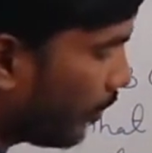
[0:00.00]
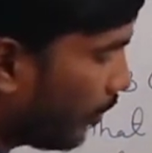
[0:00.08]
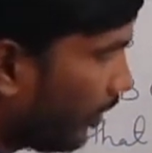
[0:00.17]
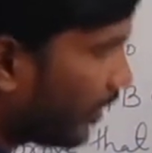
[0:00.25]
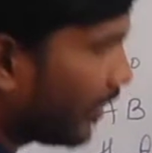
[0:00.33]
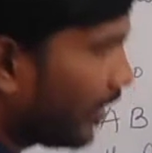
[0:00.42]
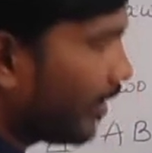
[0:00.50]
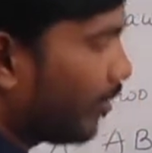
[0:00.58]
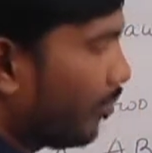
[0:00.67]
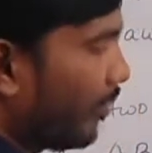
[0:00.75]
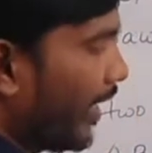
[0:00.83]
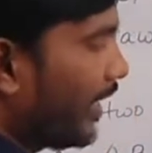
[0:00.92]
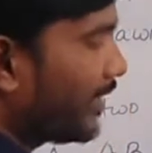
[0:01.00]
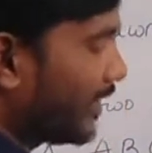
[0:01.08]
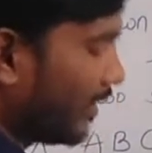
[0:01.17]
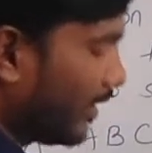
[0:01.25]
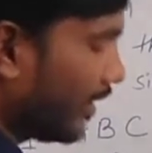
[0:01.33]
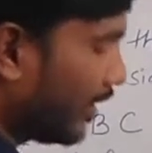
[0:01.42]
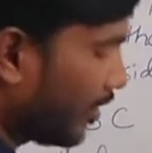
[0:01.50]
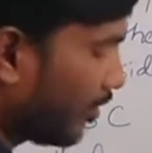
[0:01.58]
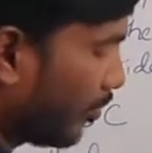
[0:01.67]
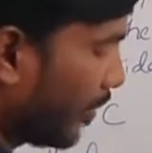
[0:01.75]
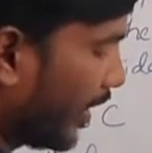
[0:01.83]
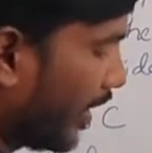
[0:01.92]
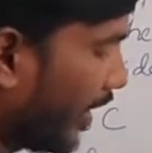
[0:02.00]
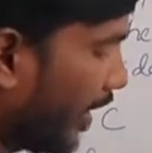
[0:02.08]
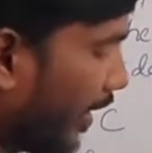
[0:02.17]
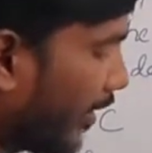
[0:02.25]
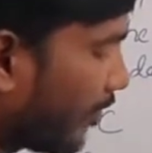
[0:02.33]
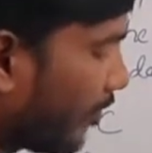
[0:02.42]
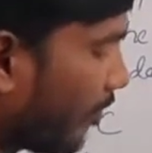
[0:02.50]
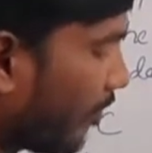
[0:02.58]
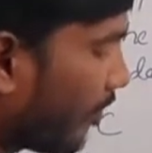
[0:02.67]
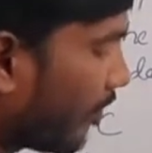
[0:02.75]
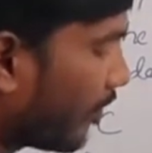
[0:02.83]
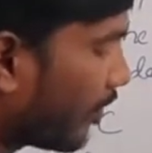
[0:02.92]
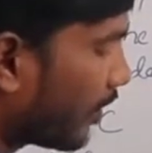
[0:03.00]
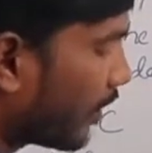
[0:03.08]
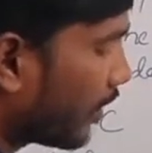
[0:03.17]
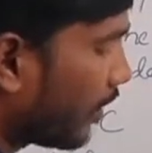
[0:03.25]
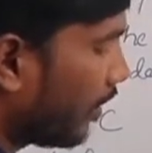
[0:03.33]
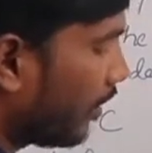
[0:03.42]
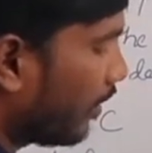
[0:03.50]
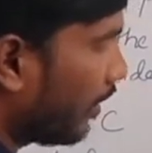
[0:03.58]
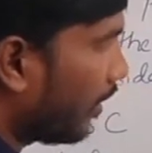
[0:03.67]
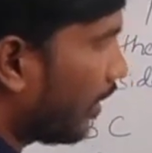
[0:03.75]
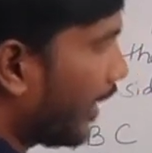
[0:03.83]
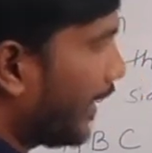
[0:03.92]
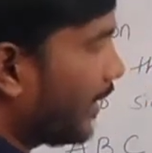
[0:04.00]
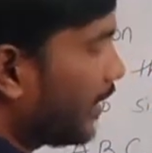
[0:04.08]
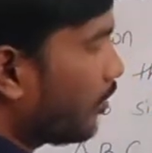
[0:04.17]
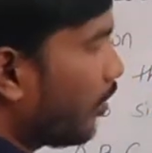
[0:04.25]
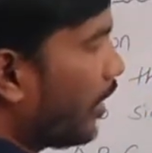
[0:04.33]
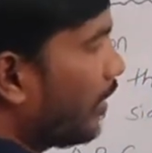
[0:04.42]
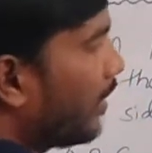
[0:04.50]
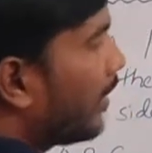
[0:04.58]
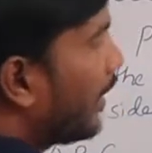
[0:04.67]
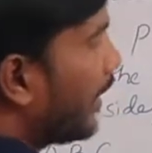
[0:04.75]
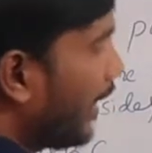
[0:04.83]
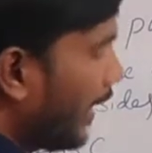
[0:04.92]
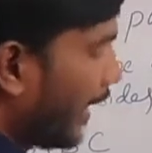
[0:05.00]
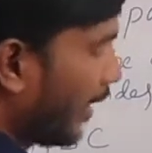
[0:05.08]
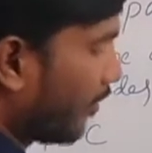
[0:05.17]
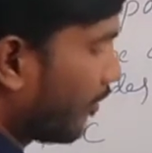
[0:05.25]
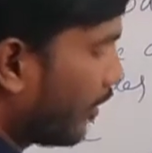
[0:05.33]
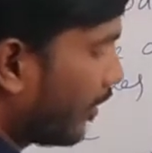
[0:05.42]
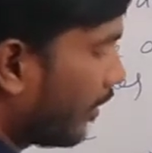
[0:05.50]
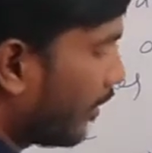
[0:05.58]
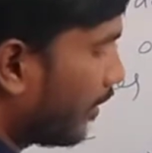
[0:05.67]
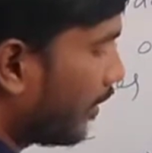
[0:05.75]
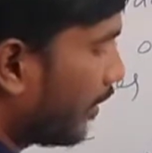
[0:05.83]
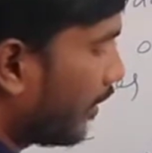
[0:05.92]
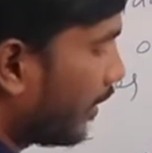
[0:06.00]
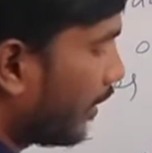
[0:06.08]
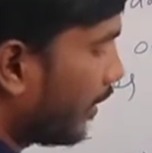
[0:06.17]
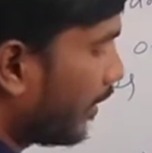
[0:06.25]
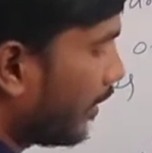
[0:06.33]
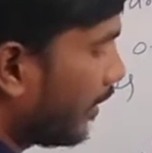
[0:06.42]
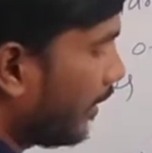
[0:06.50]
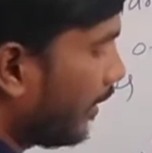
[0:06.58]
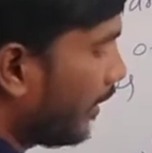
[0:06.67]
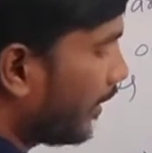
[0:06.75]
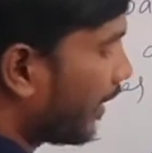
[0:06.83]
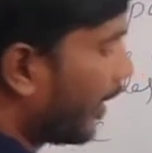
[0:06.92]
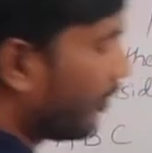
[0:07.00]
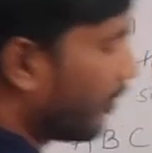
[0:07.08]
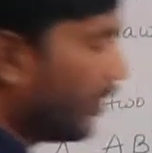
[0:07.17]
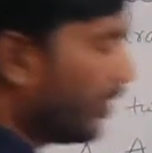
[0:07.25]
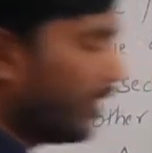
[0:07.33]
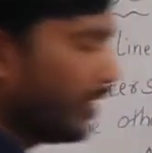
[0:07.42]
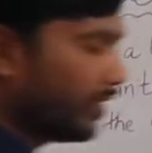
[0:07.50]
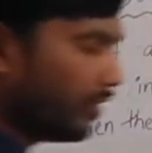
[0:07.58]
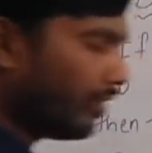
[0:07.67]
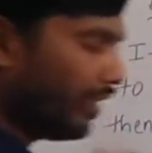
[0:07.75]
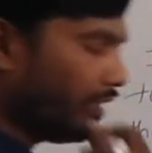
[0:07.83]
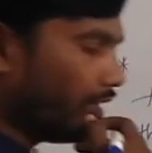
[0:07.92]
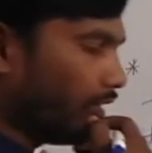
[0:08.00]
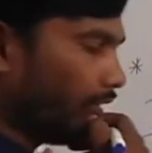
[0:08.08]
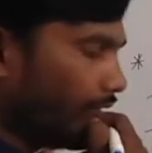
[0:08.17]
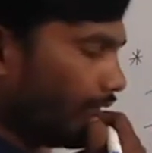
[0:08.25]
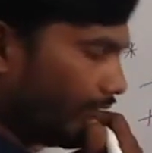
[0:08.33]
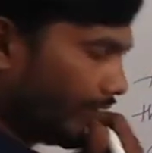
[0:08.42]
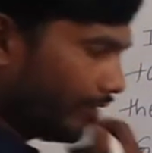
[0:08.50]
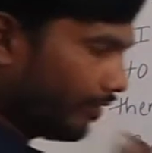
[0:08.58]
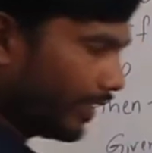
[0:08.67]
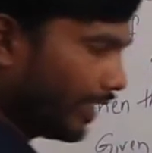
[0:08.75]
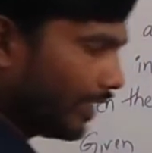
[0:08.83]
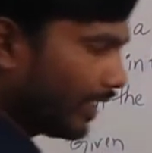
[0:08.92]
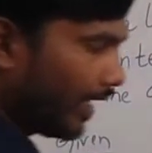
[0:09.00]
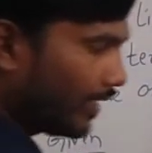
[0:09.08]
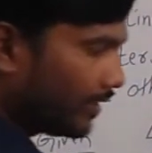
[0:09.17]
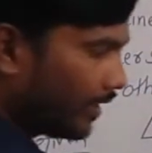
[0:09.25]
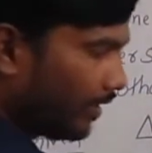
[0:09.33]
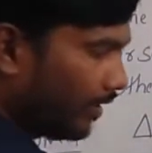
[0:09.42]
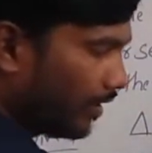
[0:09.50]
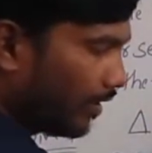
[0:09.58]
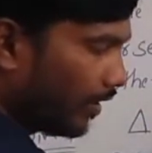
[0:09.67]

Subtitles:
base BD. Height is what? EF. EF. So here we can cancel half